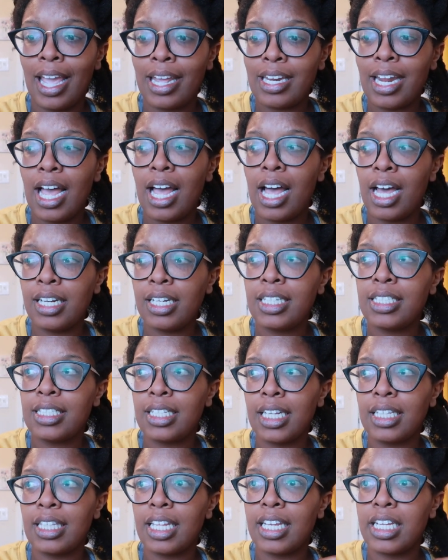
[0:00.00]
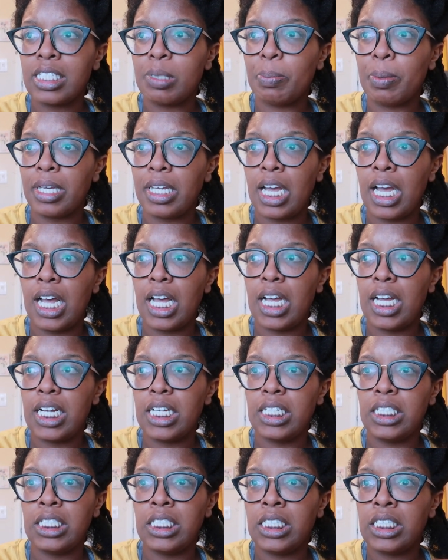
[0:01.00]
And I honestly think it's
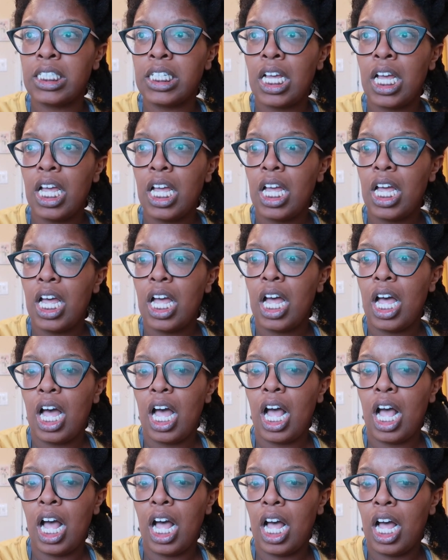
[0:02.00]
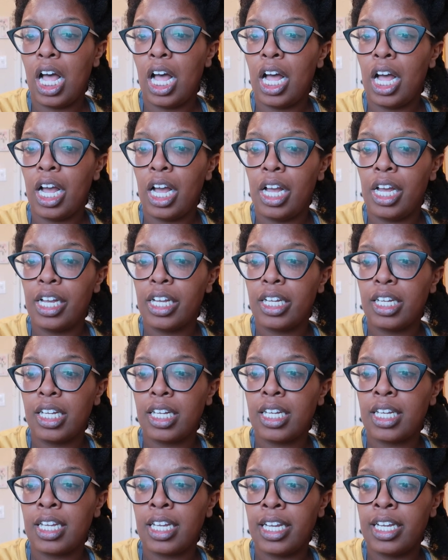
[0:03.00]
because uh
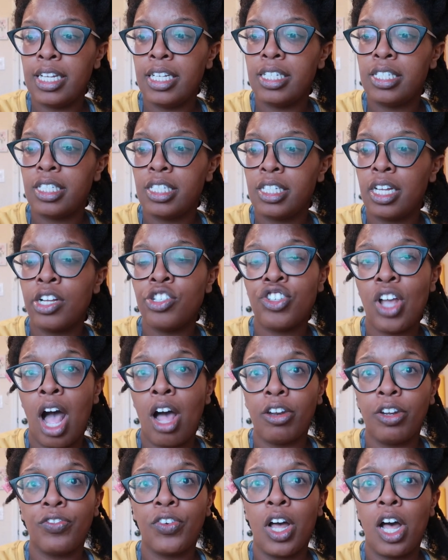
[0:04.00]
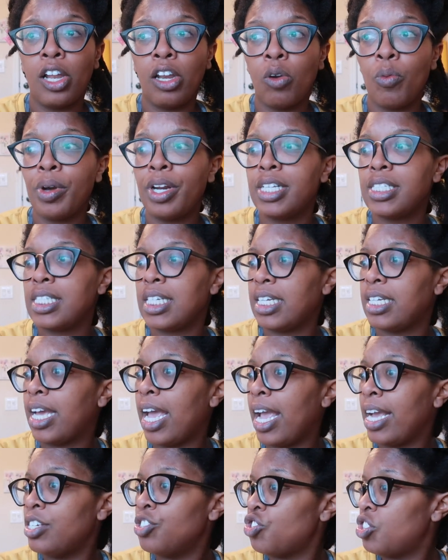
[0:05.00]
he's a child of color what is he
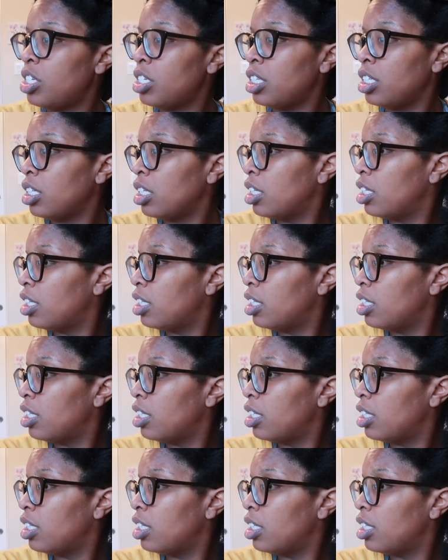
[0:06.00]
asian